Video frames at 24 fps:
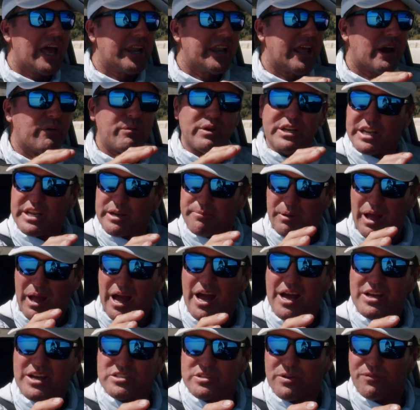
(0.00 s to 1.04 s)
Now we did
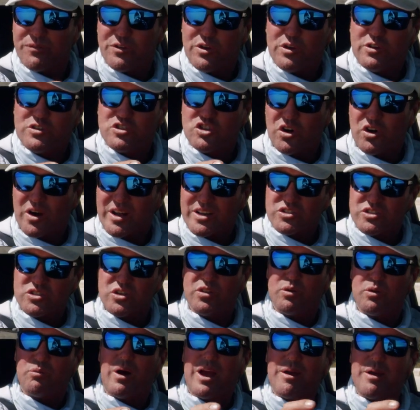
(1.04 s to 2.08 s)
pass a few trucks
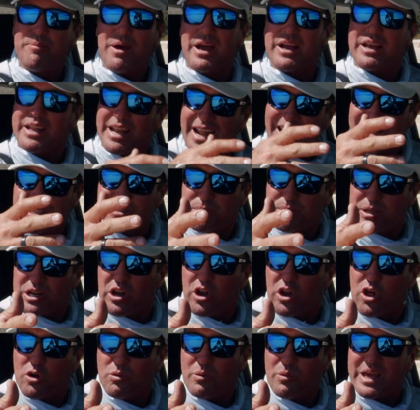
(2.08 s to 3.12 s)
on the way back. It has been a
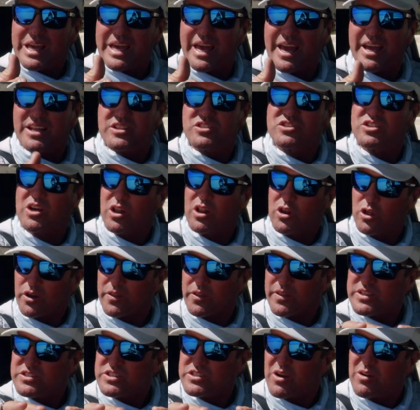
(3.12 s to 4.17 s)
long weekend, so a lot
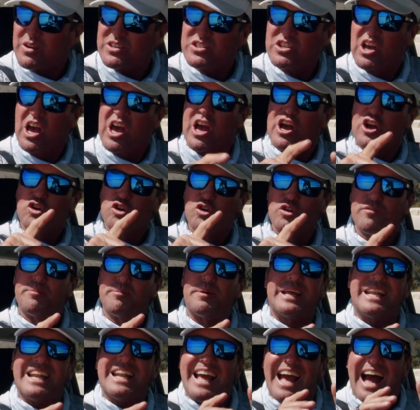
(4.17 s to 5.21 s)
of these areas could have
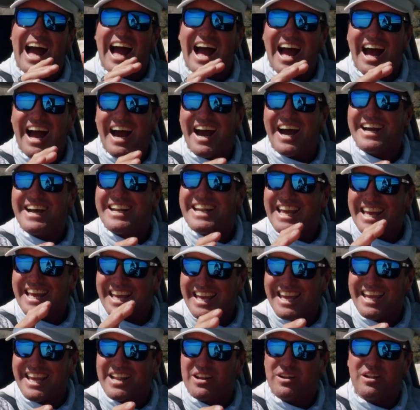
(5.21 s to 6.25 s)
been hard
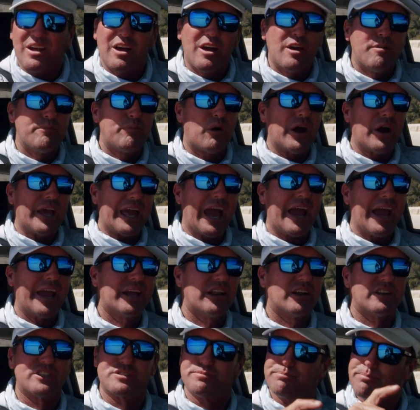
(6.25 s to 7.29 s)
hit by
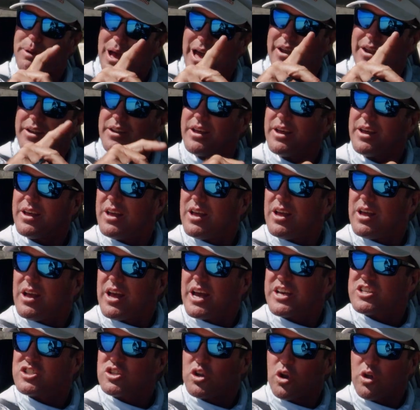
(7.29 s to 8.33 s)
anglers, but
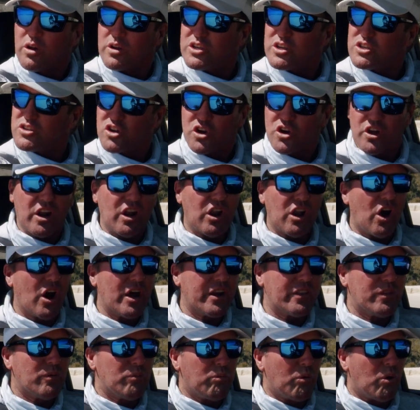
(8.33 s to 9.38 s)
as long as you've got a
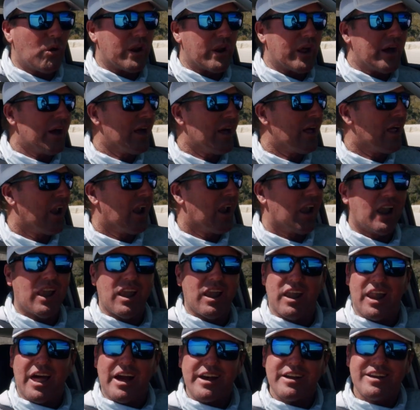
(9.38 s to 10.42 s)
line in the water,
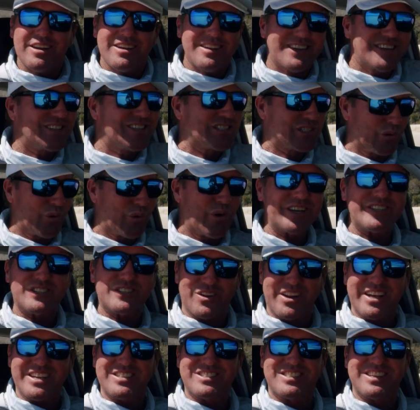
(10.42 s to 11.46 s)
luck is always
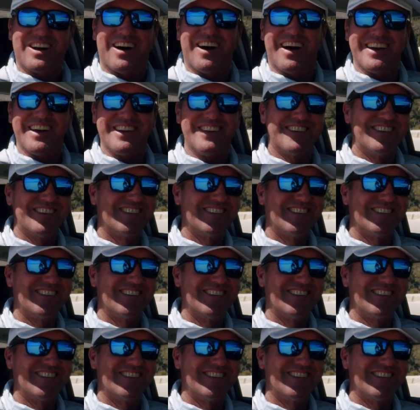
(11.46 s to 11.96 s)
on our side.